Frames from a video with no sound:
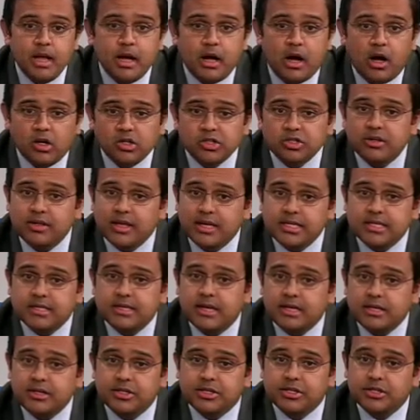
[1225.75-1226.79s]
Also, they
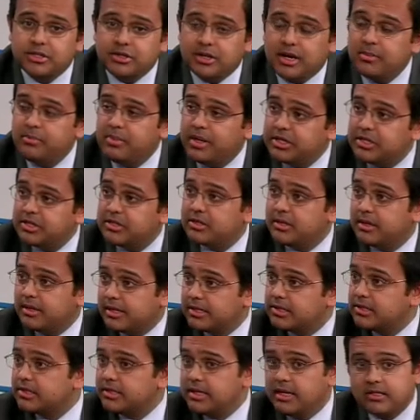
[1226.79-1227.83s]
state you should try patients on
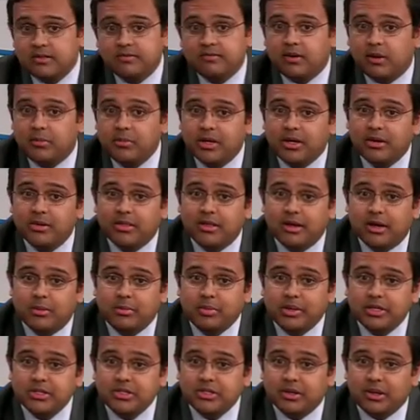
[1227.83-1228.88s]
exercise and
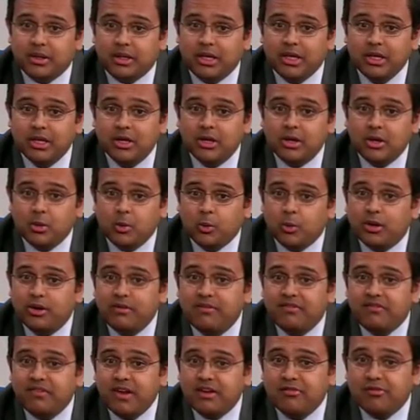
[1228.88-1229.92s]
pharmacotherapy, and certainly we're in
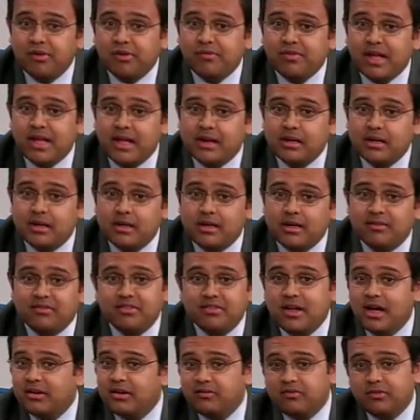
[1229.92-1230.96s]
favor of that, if
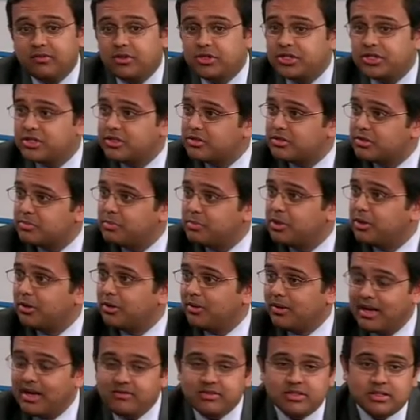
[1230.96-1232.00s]
not for just pure
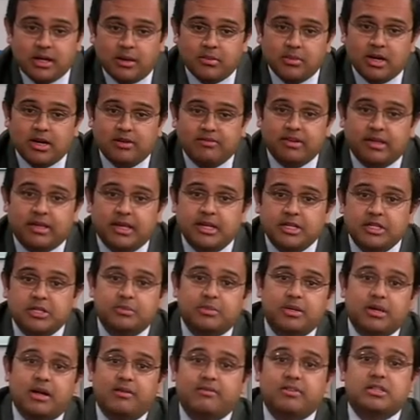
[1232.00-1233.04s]
lifestyle modification,
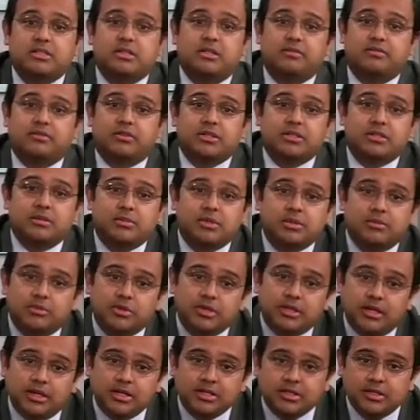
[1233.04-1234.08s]
but obviously for symptom
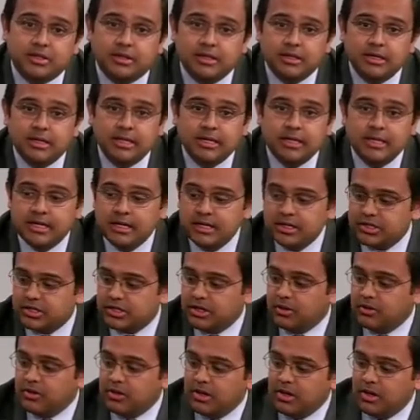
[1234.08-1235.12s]
reduction.
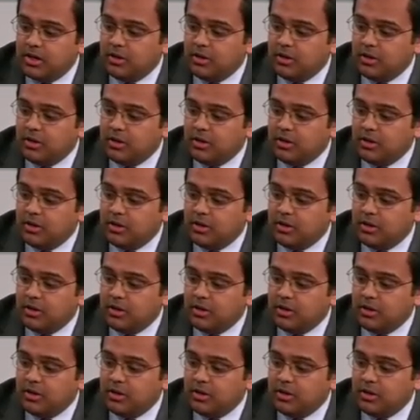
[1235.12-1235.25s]
So